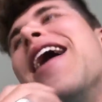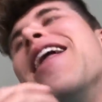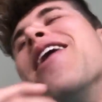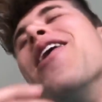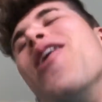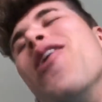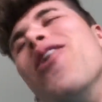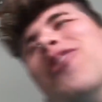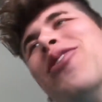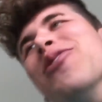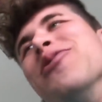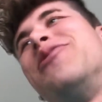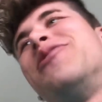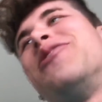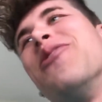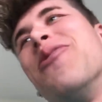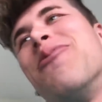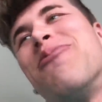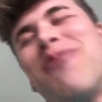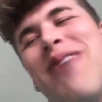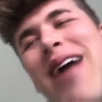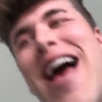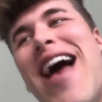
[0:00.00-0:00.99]
And
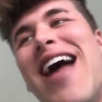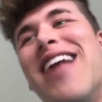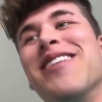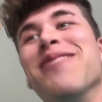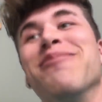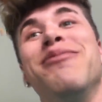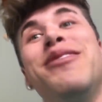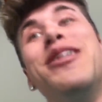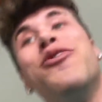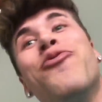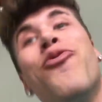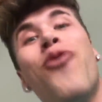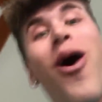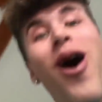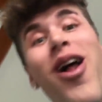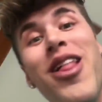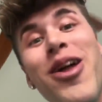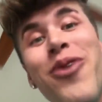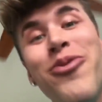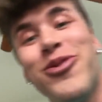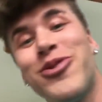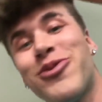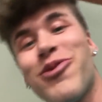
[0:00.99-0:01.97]
also randomly,
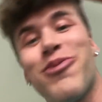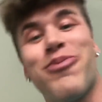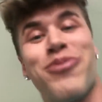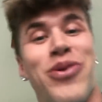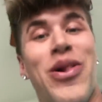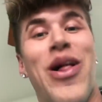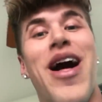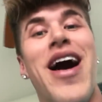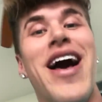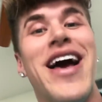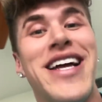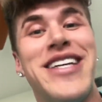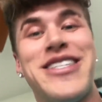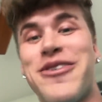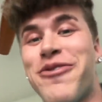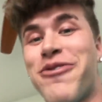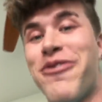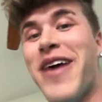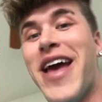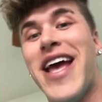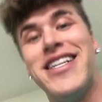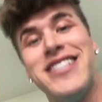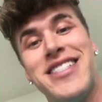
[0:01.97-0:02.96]
while I was replying to
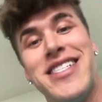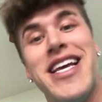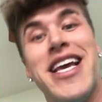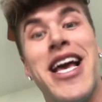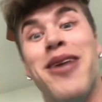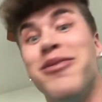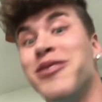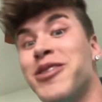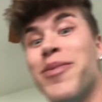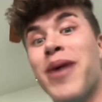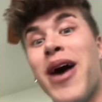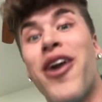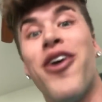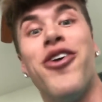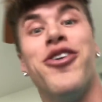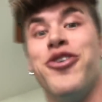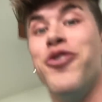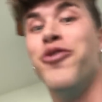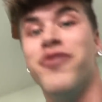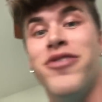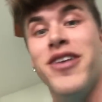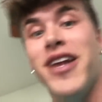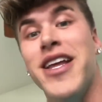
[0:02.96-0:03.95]
fans' DMs about our
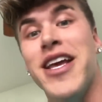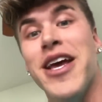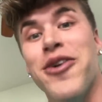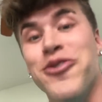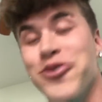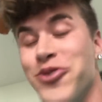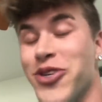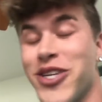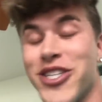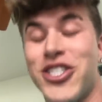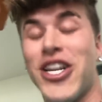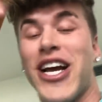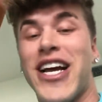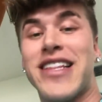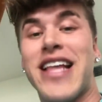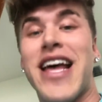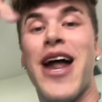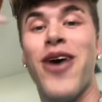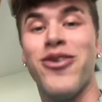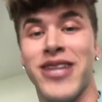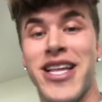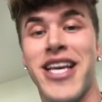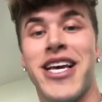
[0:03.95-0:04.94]
new video, you could check
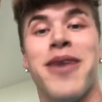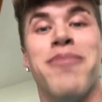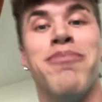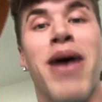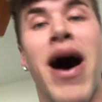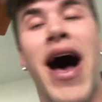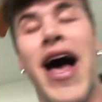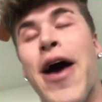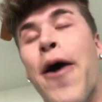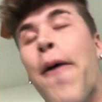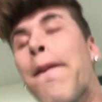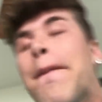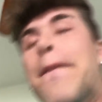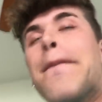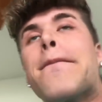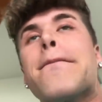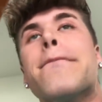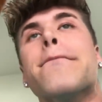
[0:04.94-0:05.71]
that out, link in bio,